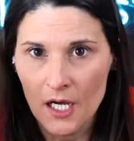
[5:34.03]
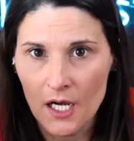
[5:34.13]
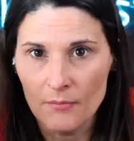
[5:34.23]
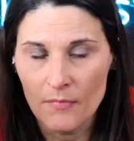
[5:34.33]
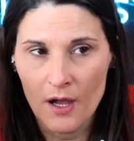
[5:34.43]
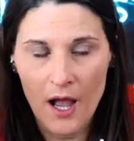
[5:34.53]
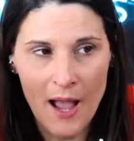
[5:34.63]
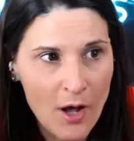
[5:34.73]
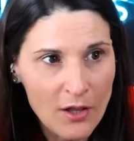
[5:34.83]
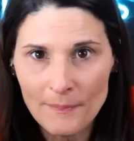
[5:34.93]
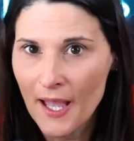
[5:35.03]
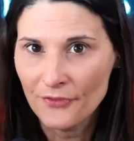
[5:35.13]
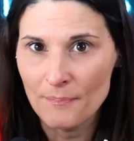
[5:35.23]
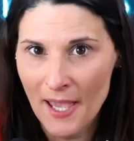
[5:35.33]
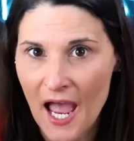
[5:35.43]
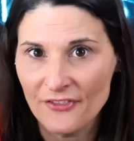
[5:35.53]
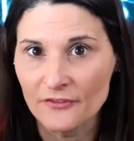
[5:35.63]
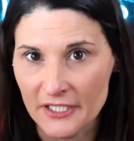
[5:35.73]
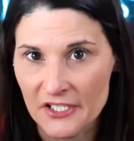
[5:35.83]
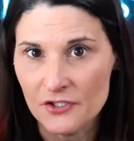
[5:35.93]
Um, I'm all about the path
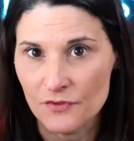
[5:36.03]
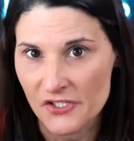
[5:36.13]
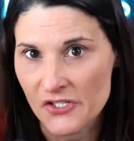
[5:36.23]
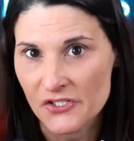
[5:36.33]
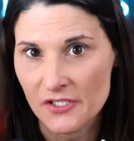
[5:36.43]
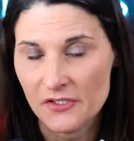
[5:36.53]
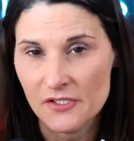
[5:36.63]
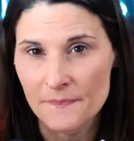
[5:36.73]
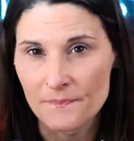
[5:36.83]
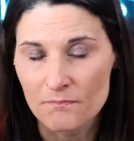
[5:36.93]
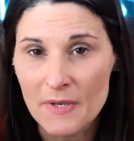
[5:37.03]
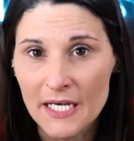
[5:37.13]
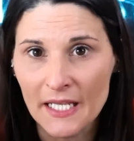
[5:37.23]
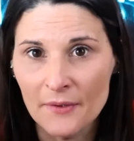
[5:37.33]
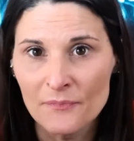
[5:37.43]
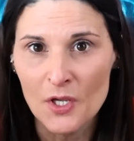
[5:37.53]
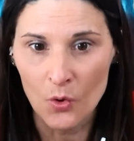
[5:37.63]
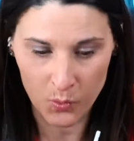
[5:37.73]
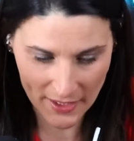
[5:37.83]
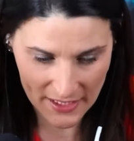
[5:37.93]
of least resistance, meaning
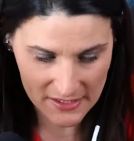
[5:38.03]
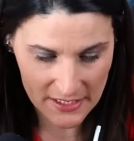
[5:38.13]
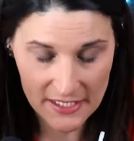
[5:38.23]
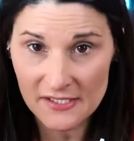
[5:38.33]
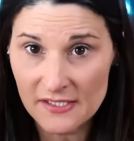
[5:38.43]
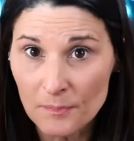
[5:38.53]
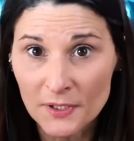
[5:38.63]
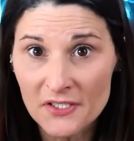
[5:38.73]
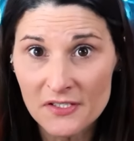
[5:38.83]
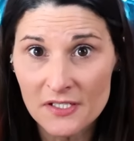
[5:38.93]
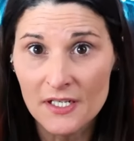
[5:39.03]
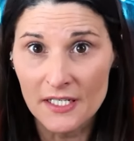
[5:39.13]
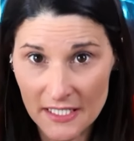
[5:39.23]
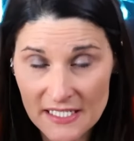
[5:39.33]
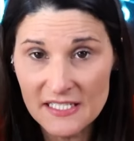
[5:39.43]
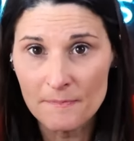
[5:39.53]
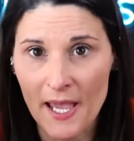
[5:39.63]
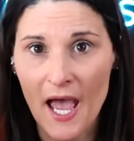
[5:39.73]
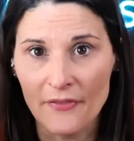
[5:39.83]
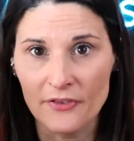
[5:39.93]
what is the simplest, easy
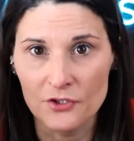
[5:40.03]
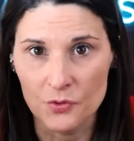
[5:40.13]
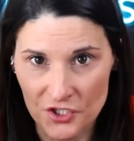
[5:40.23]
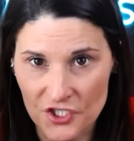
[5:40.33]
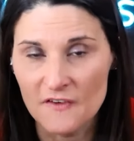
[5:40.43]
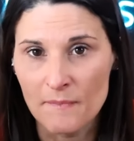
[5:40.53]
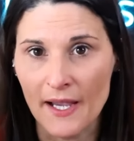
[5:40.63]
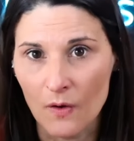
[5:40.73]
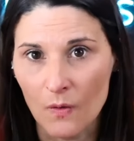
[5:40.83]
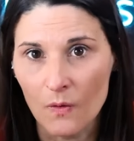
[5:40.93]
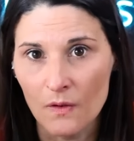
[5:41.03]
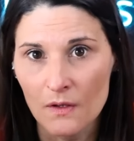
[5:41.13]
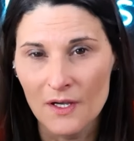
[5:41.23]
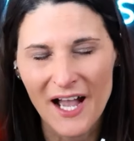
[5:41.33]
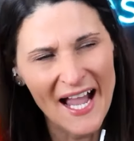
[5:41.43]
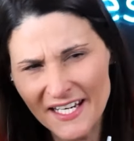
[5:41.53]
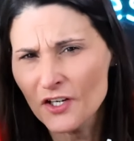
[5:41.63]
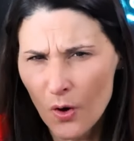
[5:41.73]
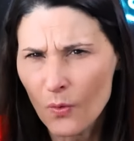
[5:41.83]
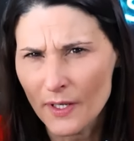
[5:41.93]
path to achieve my goal? I
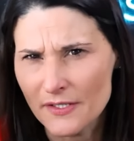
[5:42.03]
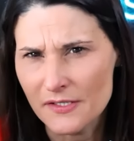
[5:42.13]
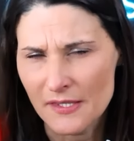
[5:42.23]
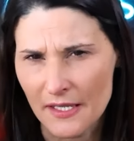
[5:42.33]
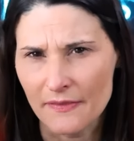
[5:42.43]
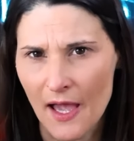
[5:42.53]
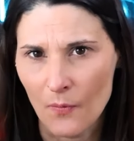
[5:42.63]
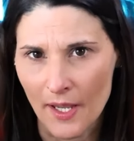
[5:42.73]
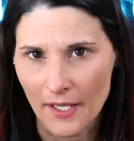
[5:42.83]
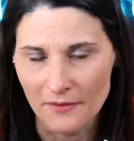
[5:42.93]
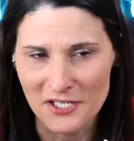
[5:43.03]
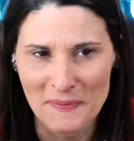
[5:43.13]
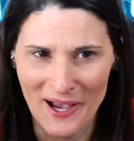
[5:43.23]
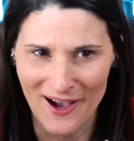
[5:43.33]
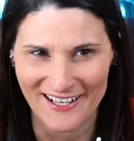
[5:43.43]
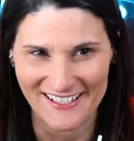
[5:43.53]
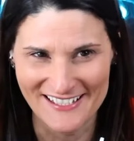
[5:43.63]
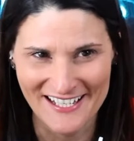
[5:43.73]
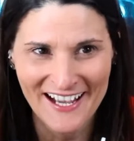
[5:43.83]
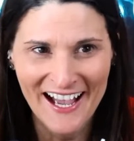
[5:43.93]
didn't always think that way, to be
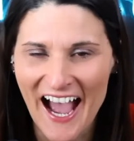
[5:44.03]
honest.